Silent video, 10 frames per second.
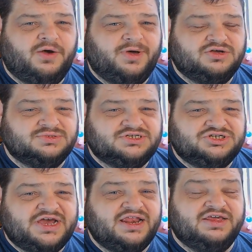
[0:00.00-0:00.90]
Welcome to the
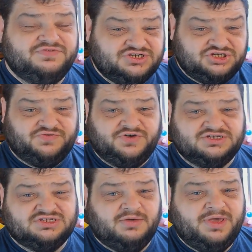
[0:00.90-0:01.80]
channel. If this is your
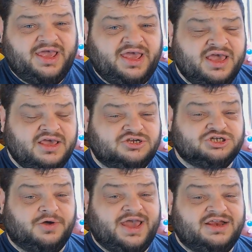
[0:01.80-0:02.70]
first time here, you should
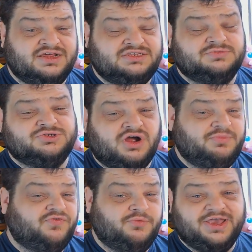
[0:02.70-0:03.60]
go ahead and hit subscribe
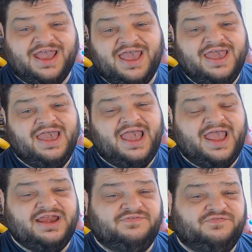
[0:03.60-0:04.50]
before we get
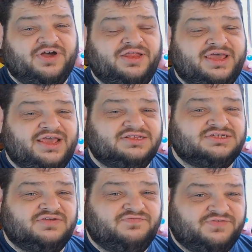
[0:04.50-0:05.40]
any further into
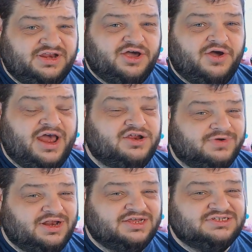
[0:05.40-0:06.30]
the video and you
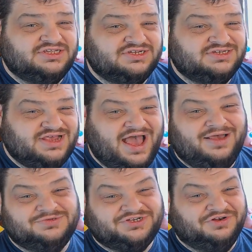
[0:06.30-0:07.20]
realise that this is
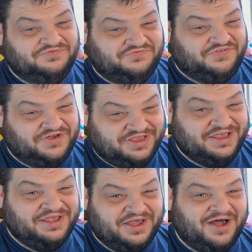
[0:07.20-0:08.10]
absolute
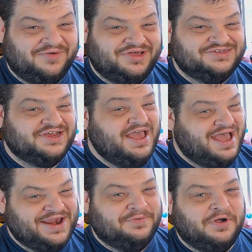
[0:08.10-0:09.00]
fucking garbage
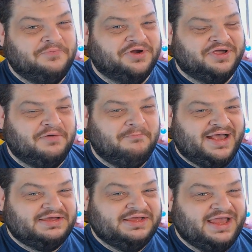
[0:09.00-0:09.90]
and you won't want to come
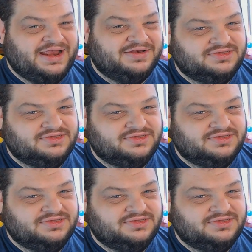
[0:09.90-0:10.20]
back again.